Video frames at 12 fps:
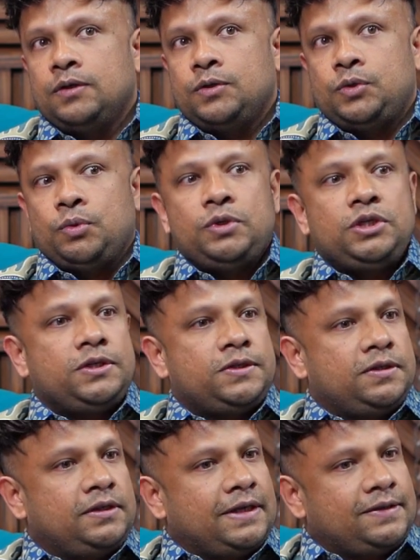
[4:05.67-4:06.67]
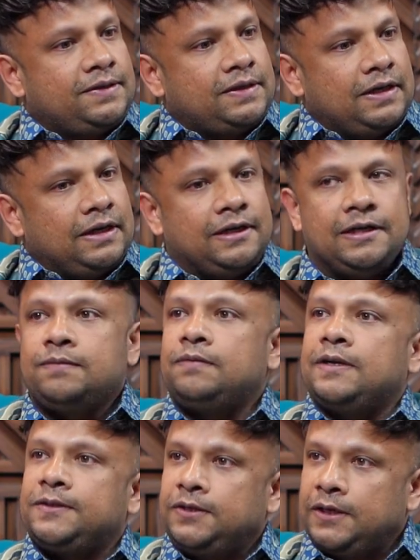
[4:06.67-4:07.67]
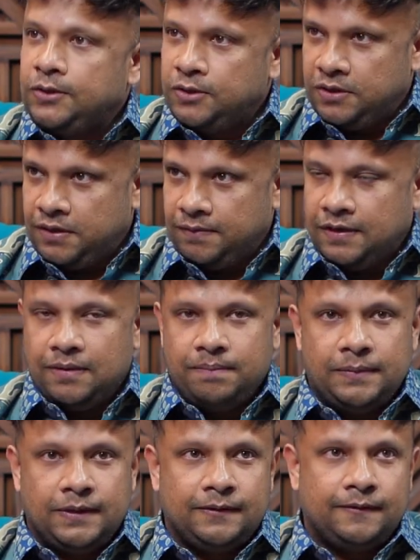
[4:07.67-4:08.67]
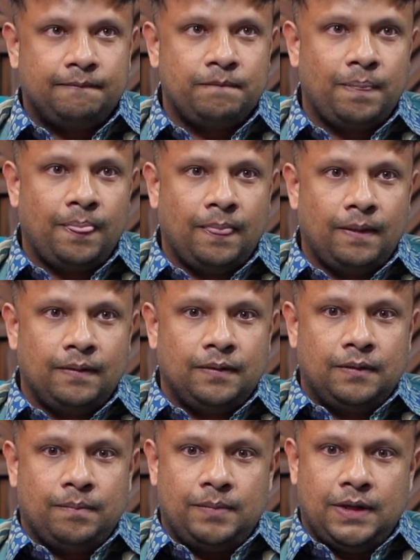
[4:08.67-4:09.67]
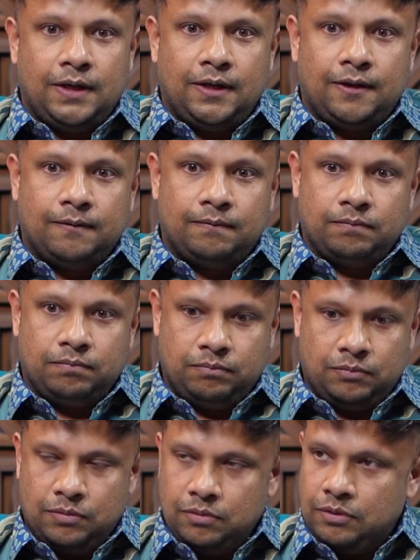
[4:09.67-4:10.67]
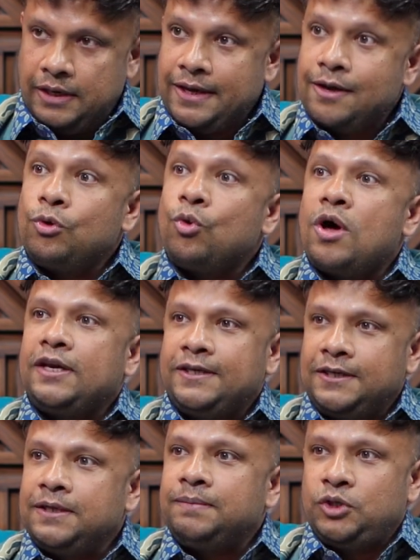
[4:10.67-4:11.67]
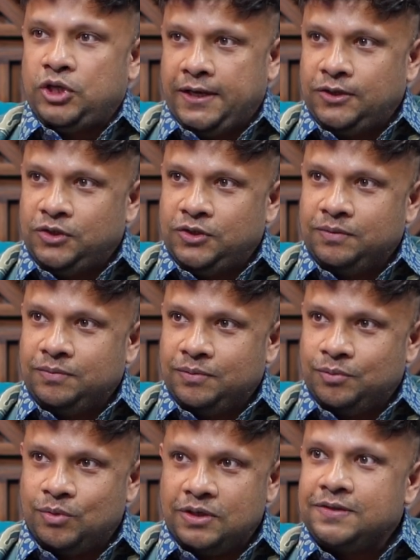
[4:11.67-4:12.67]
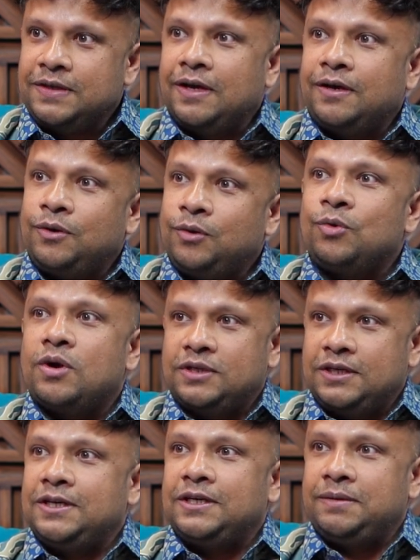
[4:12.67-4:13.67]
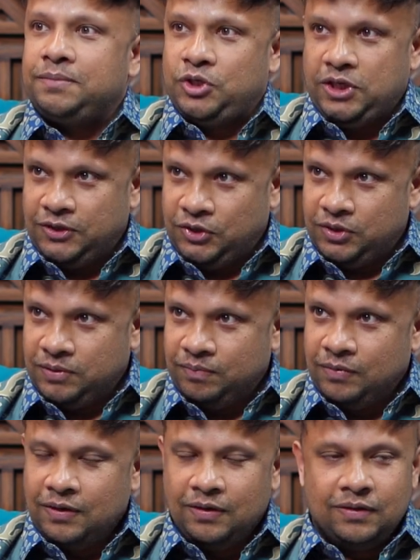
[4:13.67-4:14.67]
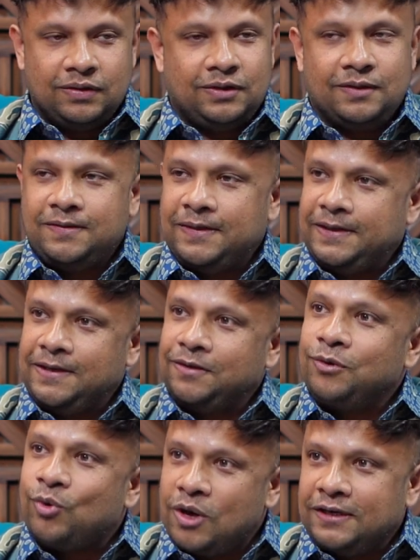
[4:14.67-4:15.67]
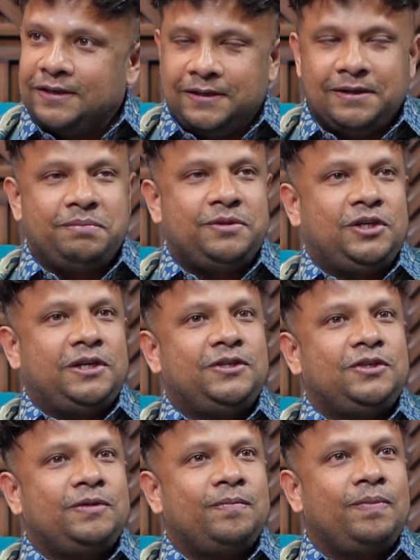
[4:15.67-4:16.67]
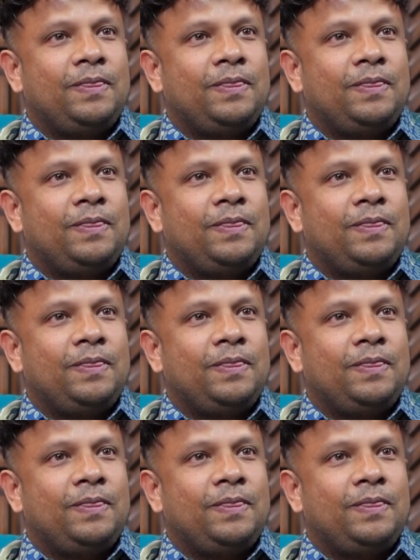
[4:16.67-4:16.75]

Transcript: So which is necessarily infrastructure development, meaning like a qualitative change. One is a quantitative change. The second qualitative change.